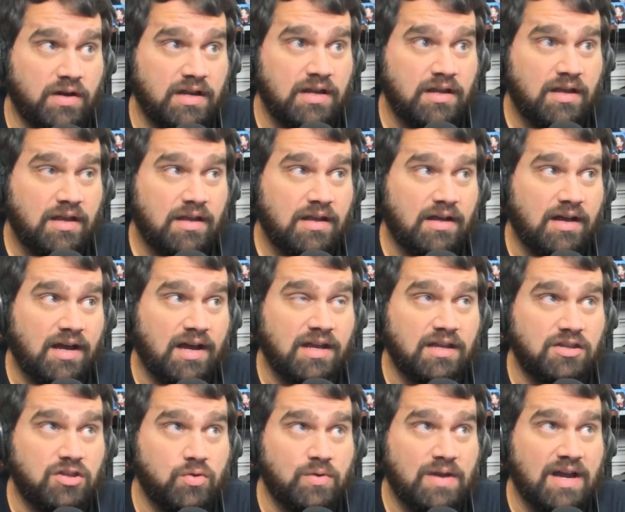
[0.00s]
Quartering,
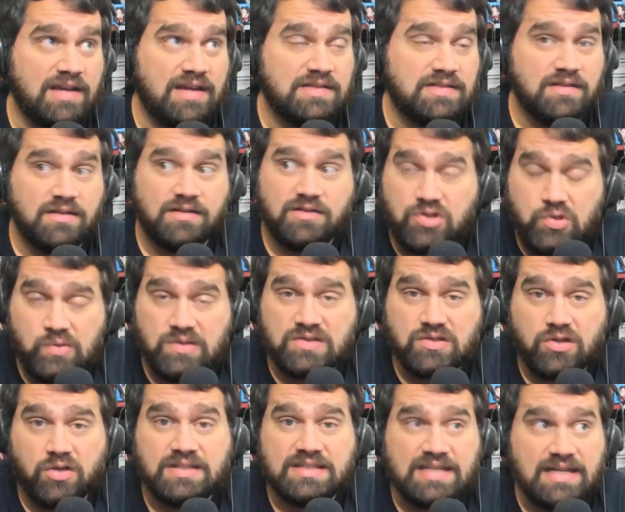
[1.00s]
uh, you guys do
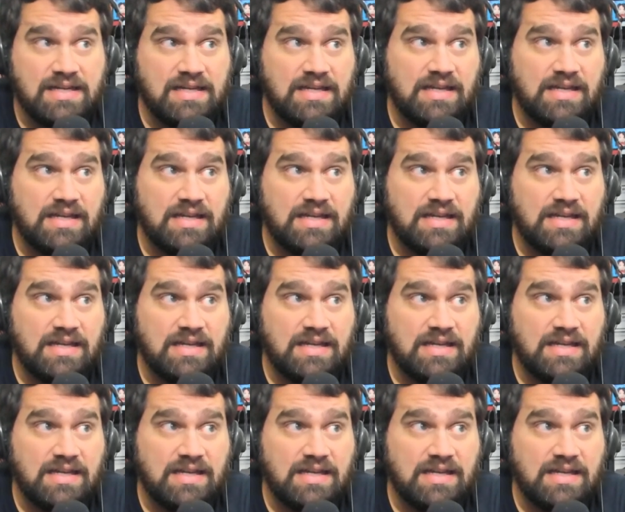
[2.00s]
this all